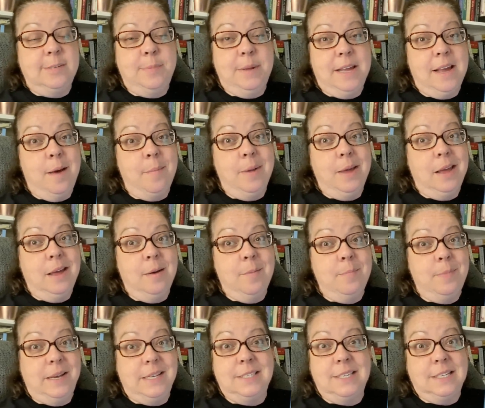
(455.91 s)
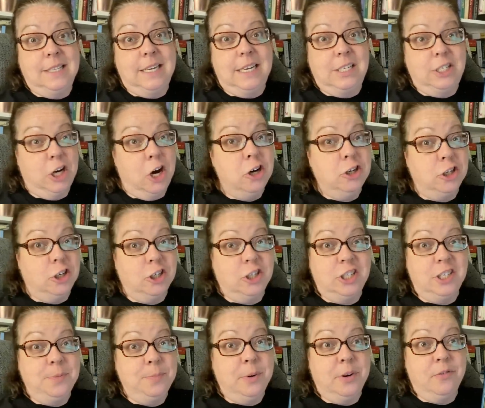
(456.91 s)
becoming basically a doctor.
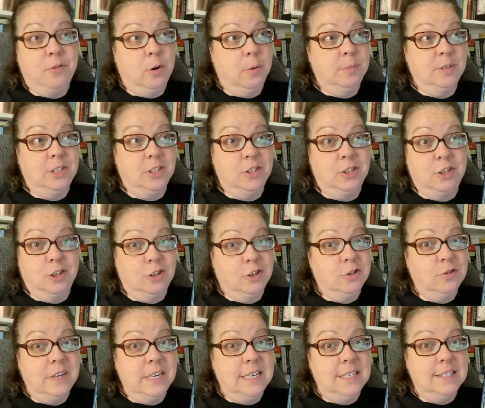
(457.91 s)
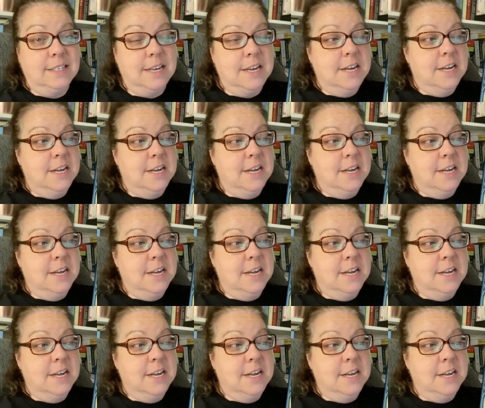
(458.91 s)
She performs surgeries.